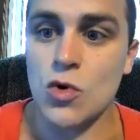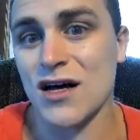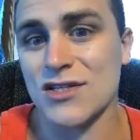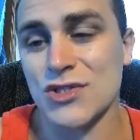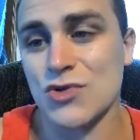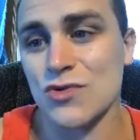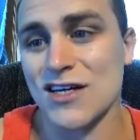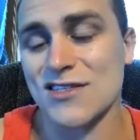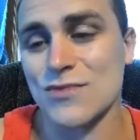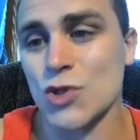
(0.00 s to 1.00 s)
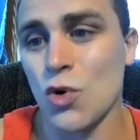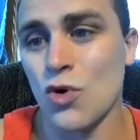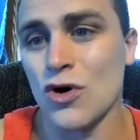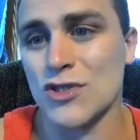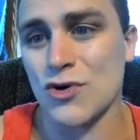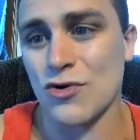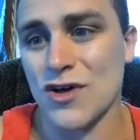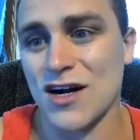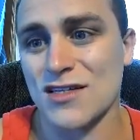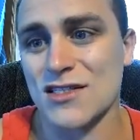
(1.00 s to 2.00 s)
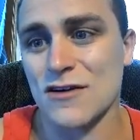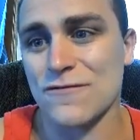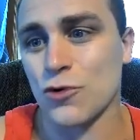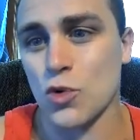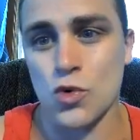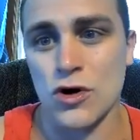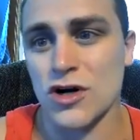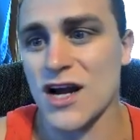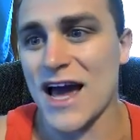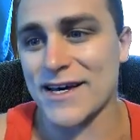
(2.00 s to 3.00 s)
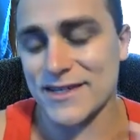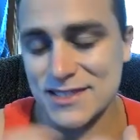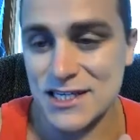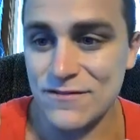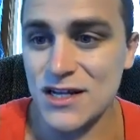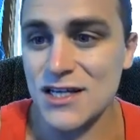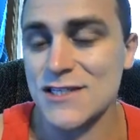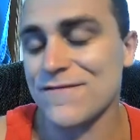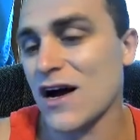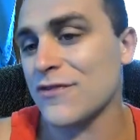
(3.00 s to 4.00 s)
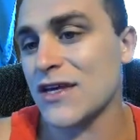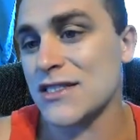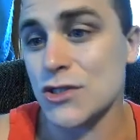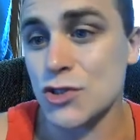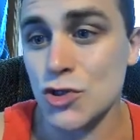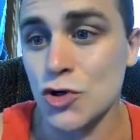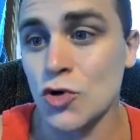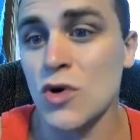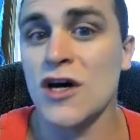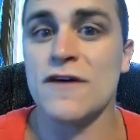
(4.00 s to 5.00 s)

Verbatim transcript: uh, so do like some tours, all that kind of stuff, or, or activities, find things to do,